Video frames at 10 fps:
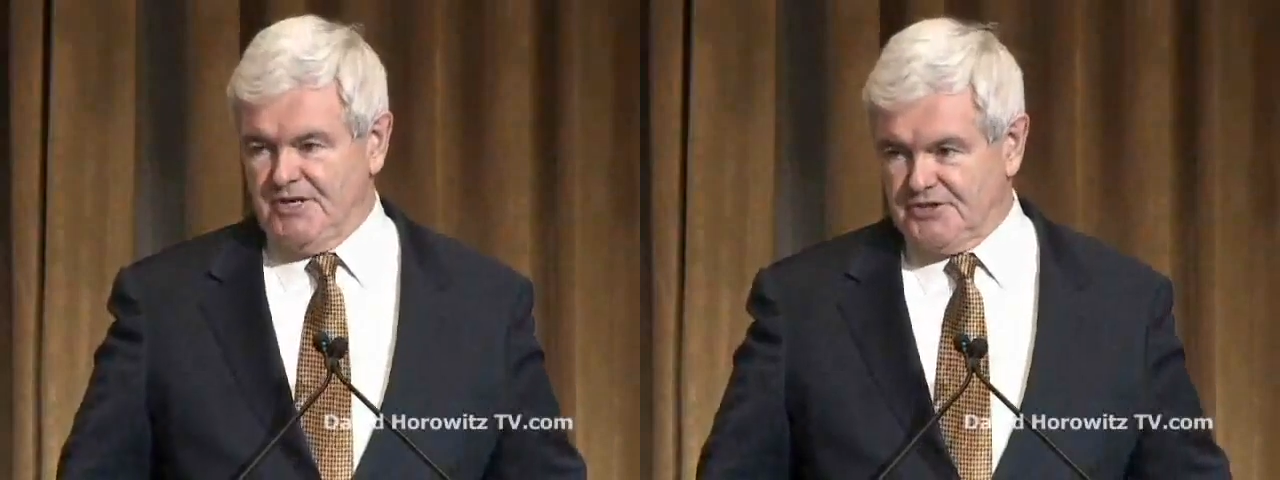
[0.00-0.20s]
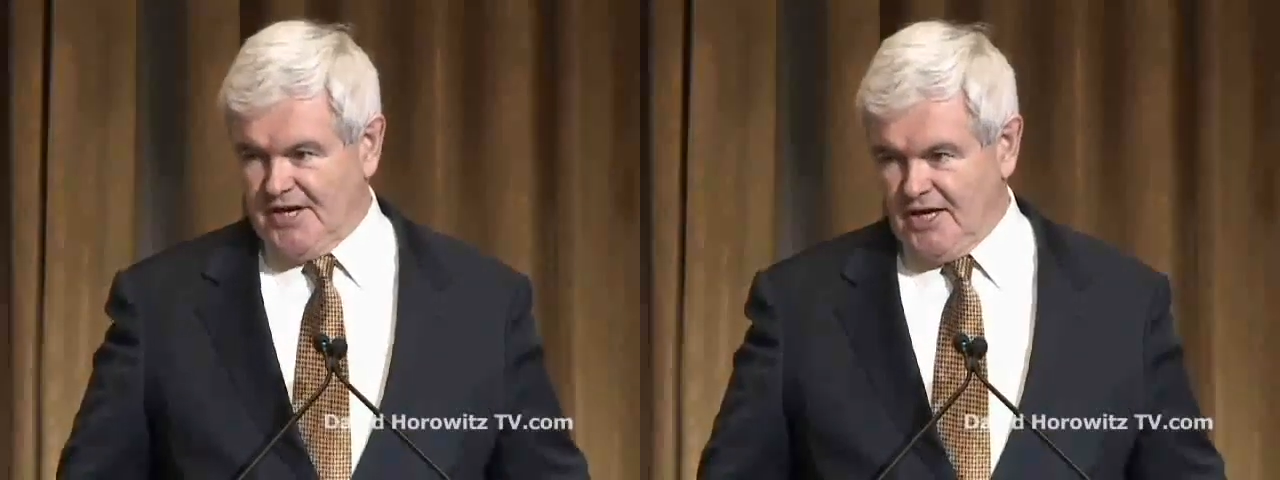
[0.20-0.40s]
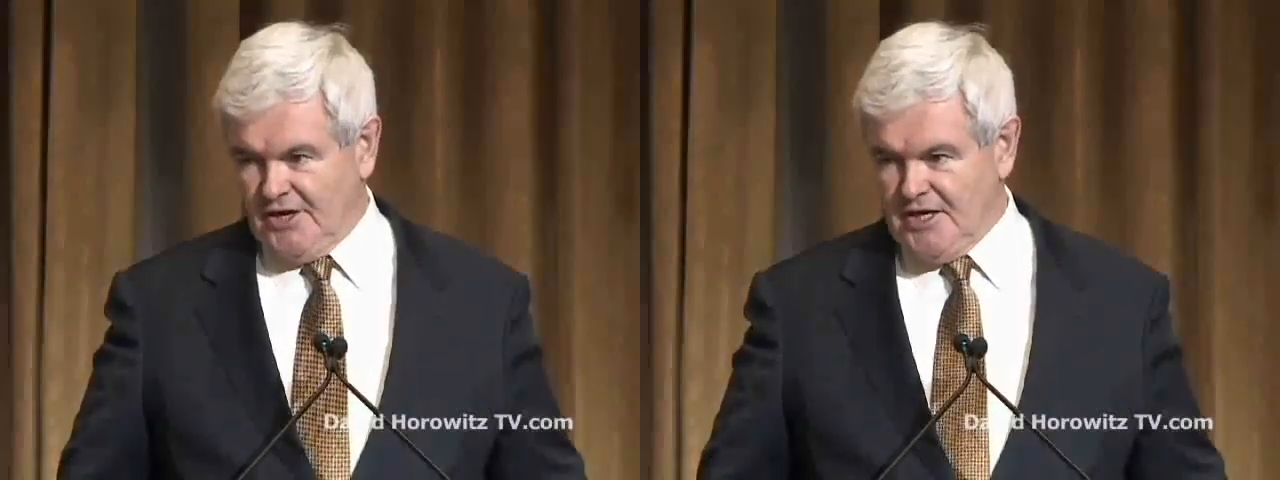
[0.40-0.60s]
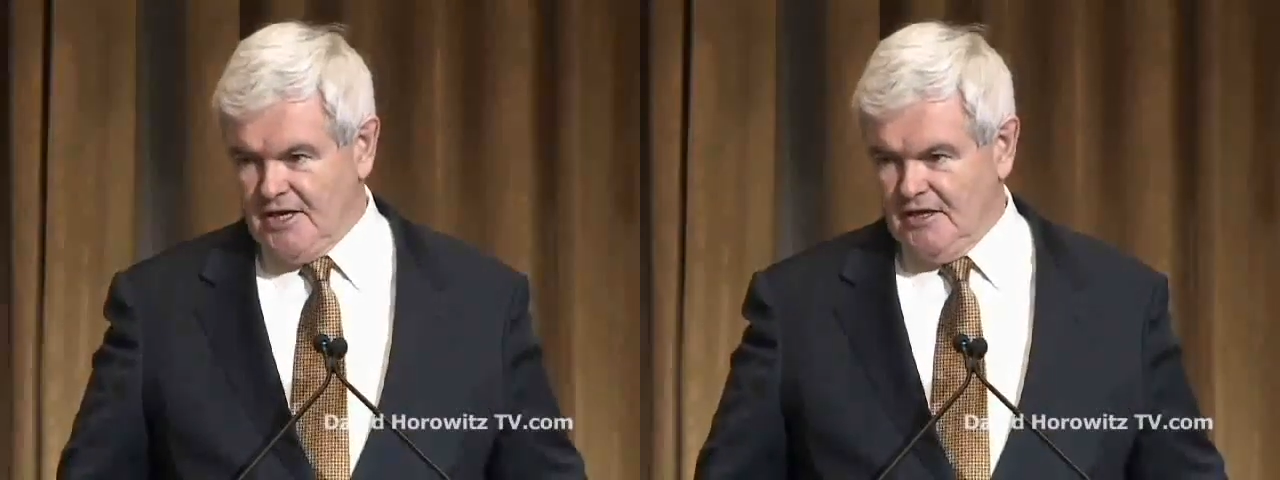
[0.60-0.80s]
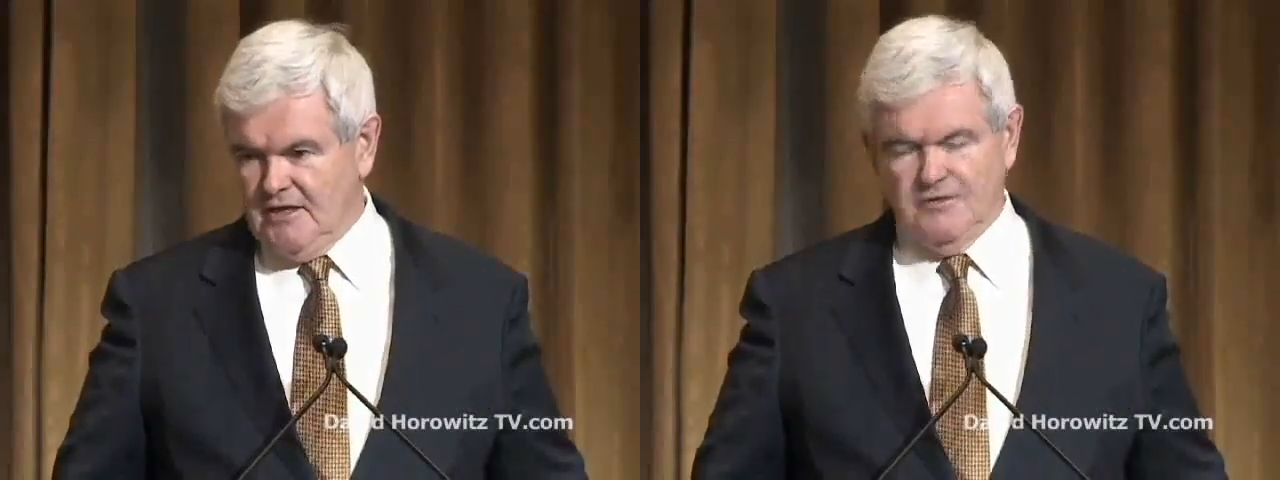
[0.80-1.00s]
mentality
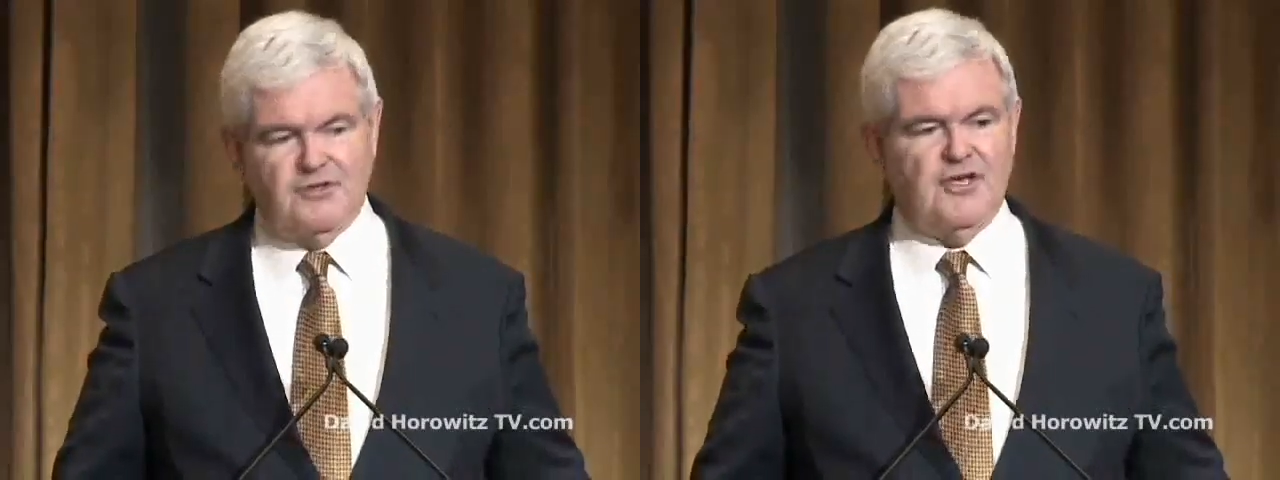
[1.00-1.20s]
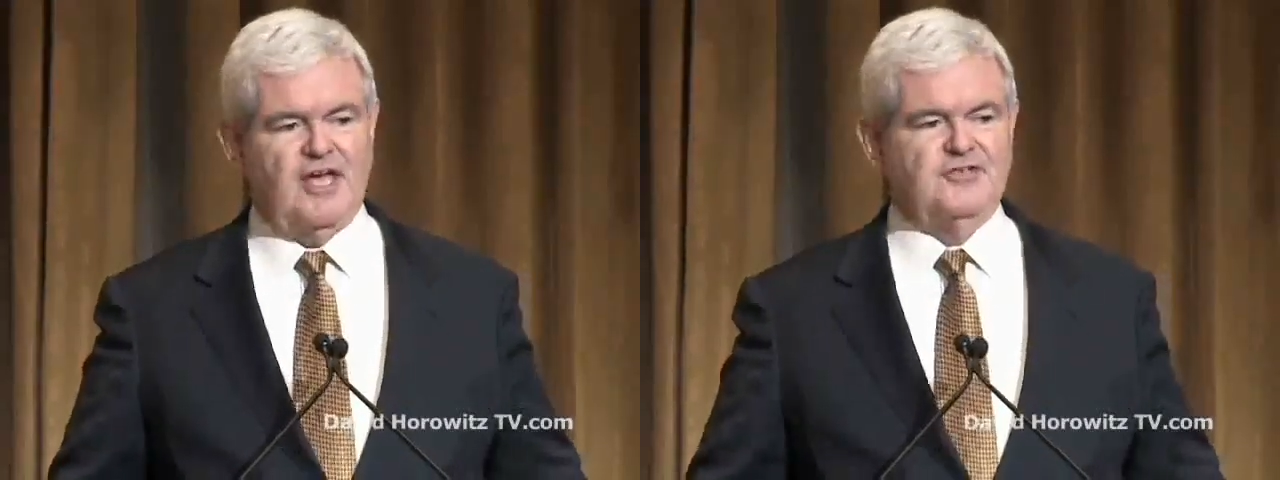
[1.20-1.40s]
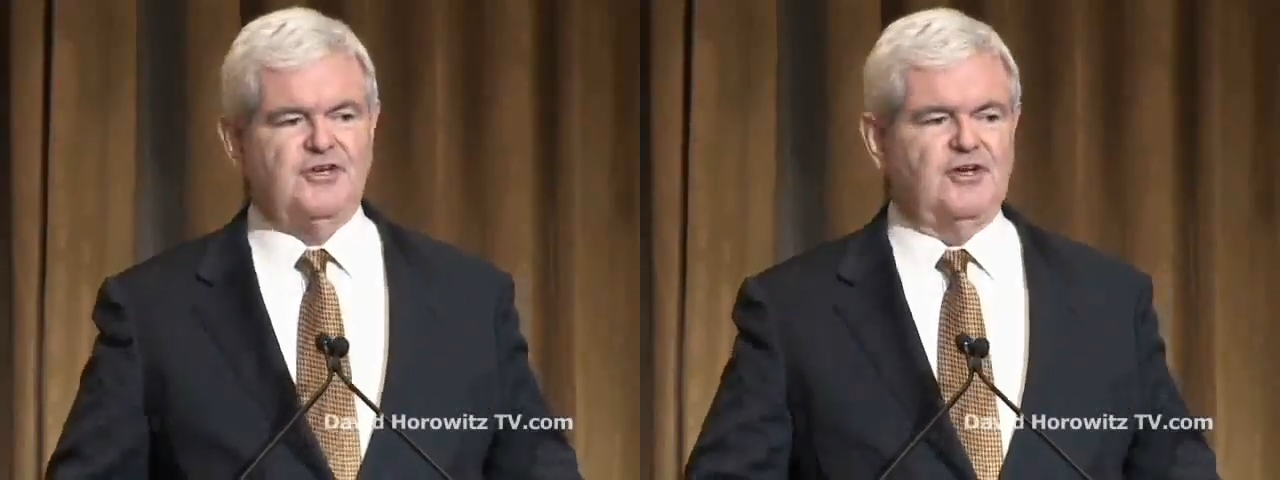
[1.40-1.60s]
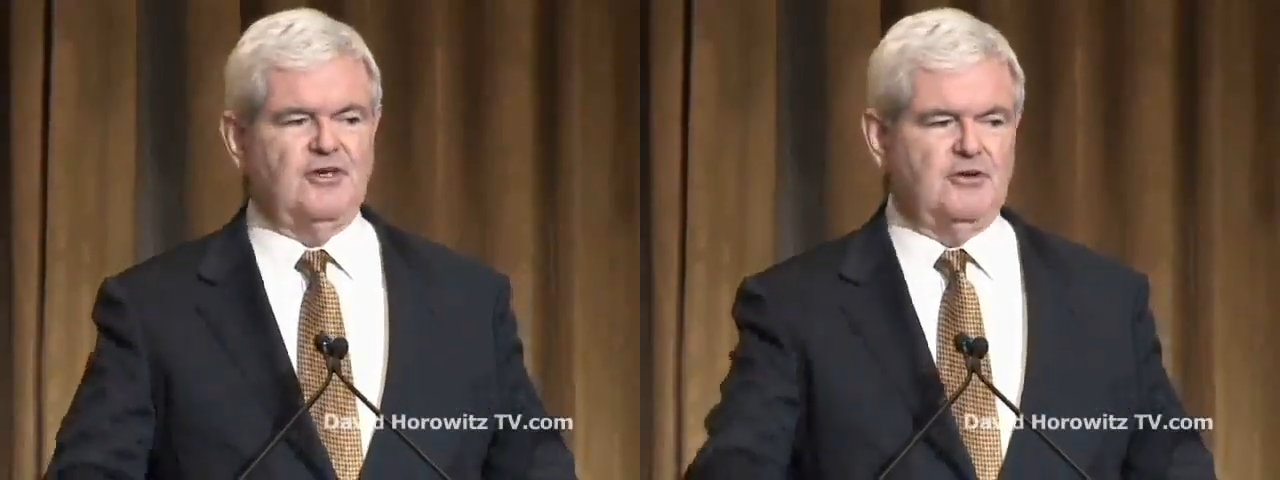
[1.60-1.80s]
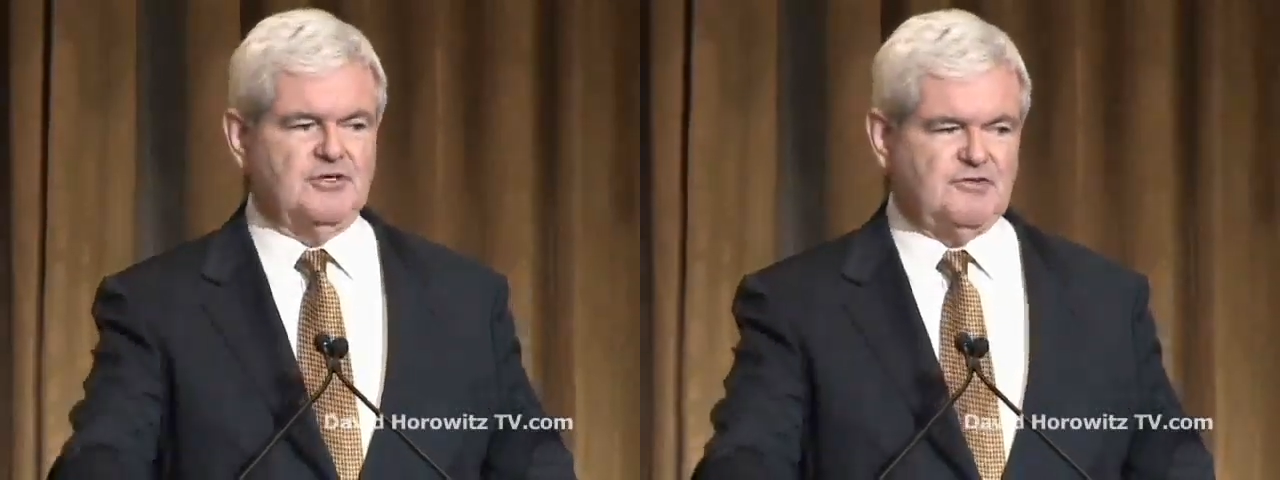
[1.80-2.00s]
that the
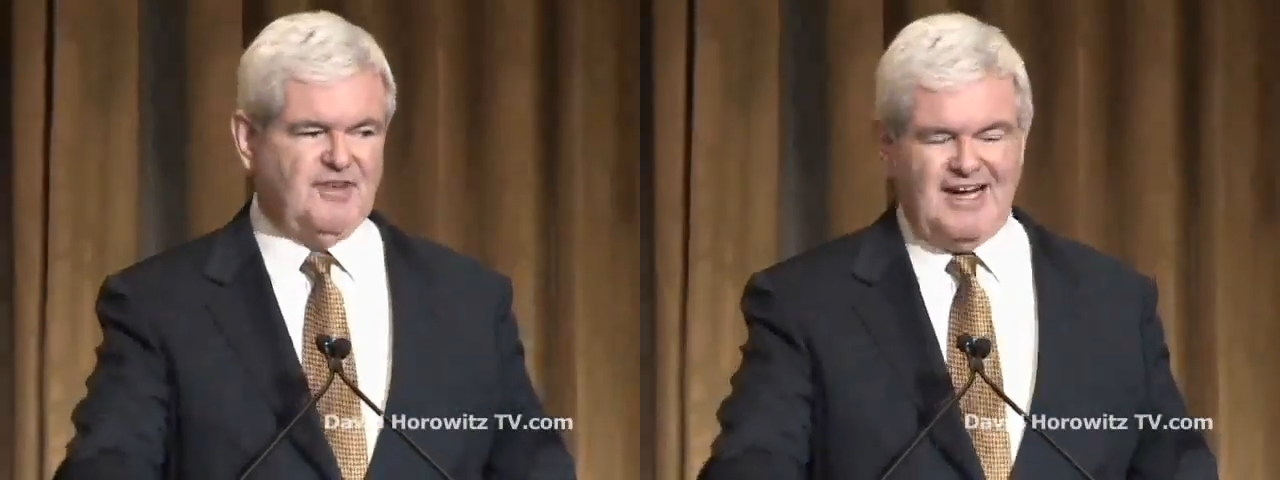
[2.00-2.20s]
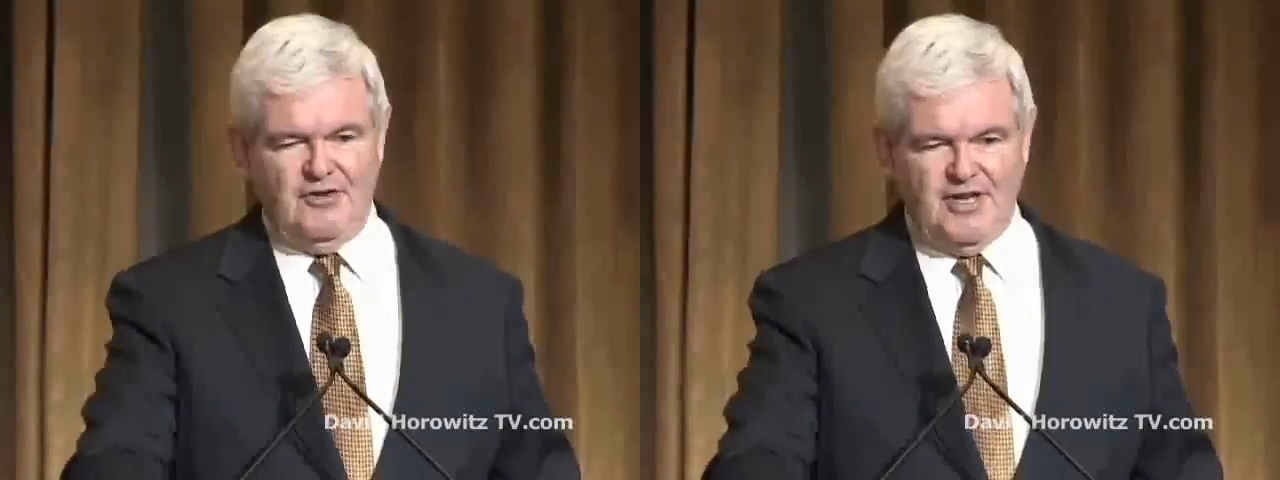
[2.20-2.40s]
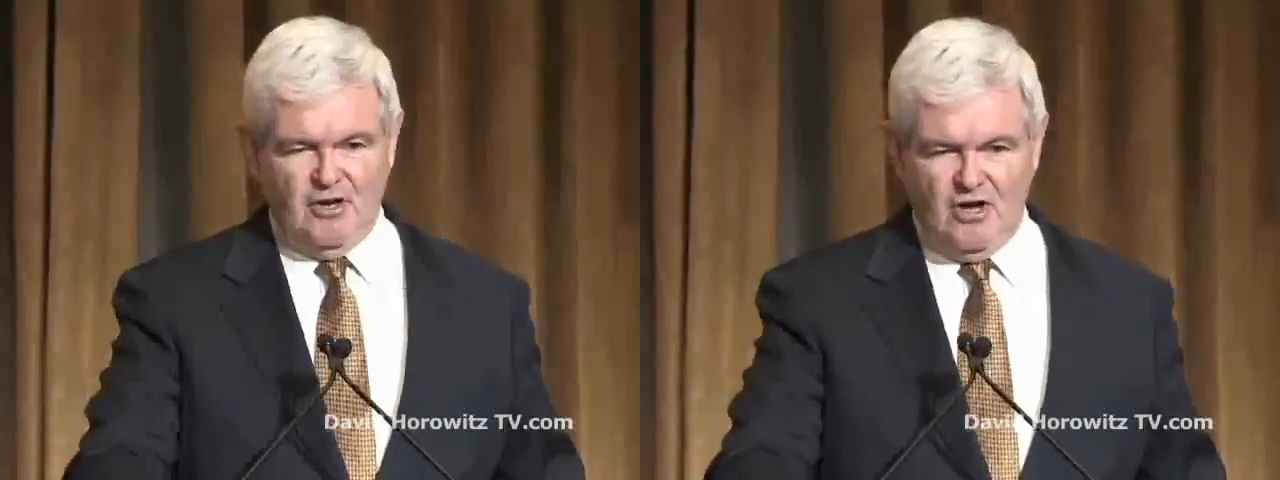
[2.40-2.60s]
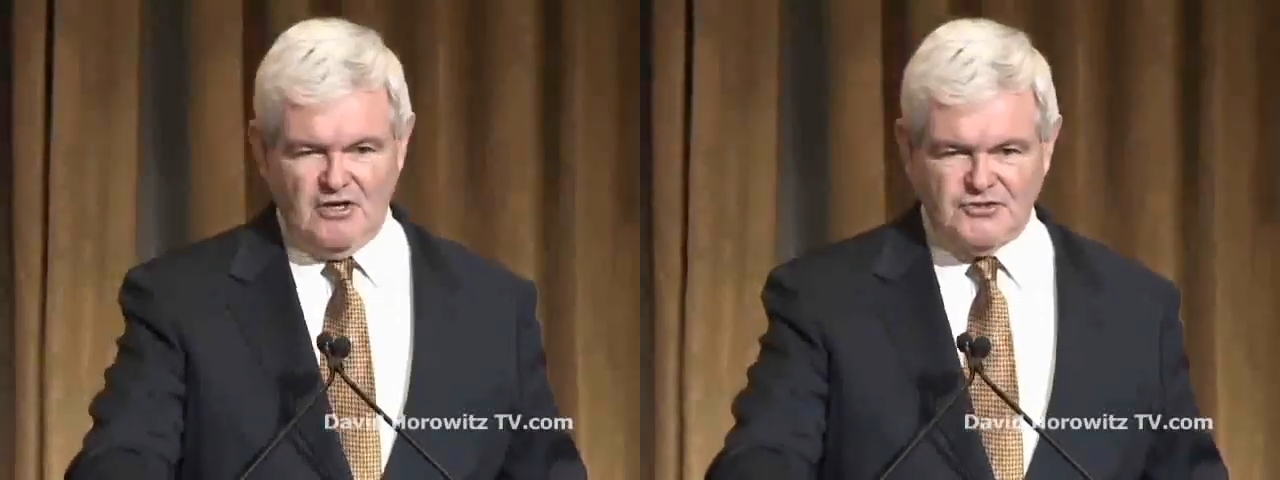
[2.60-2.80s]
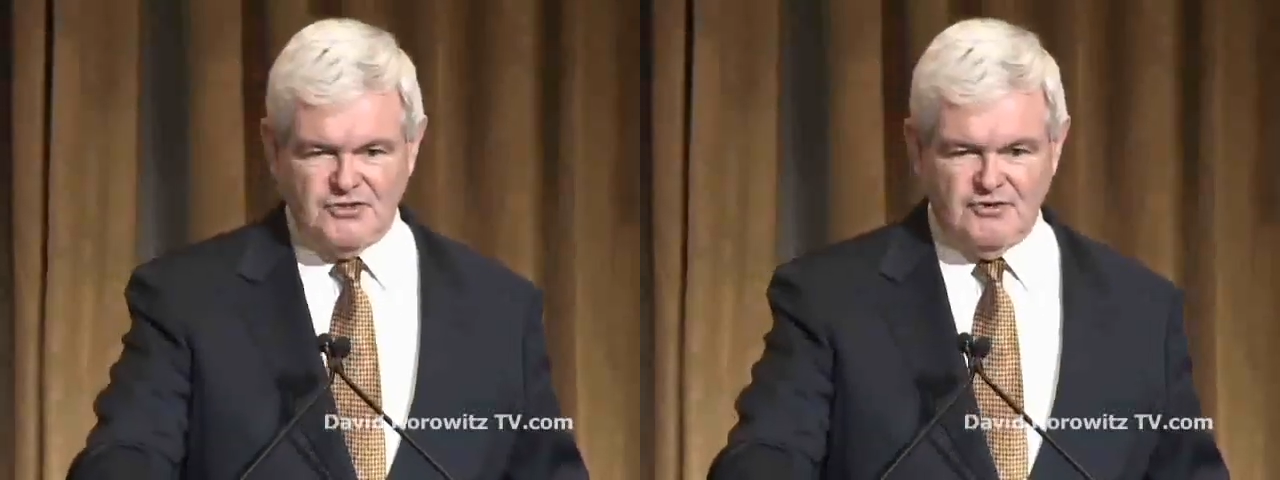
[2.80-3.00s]
ACLU has filed a
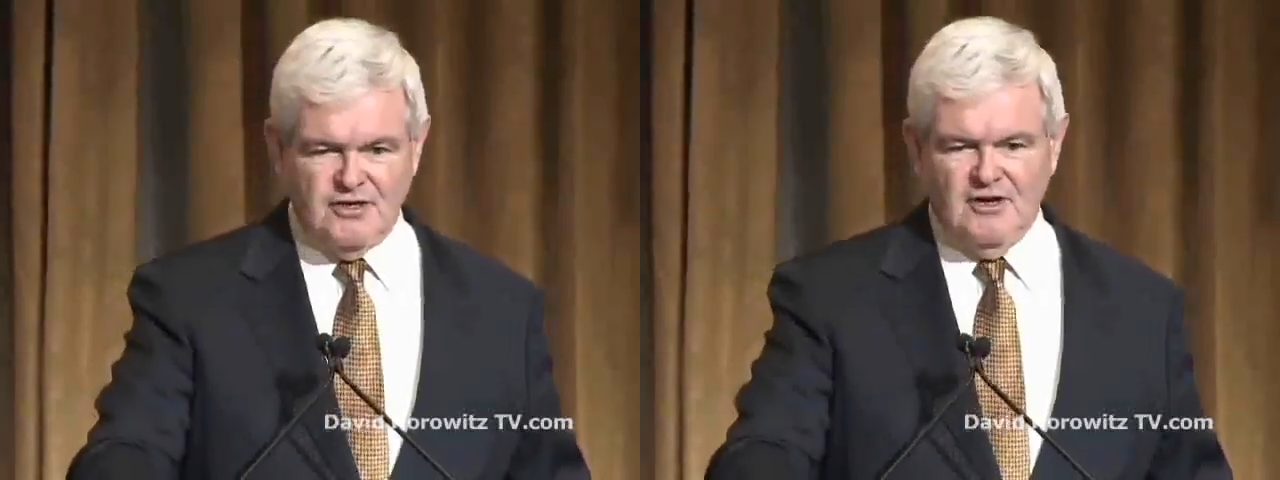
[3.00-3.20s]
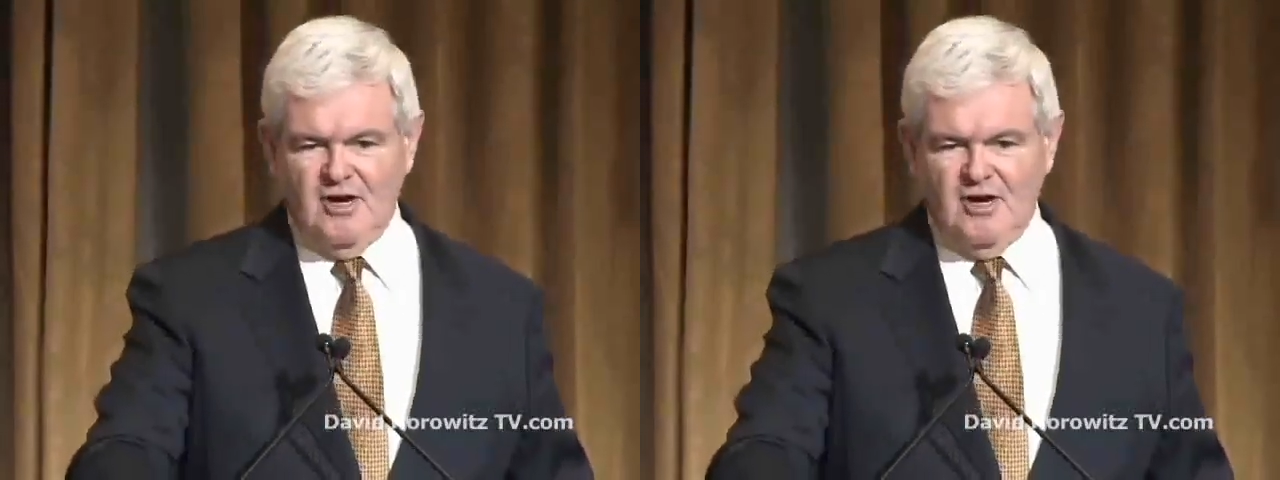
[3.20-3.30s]
lawsuit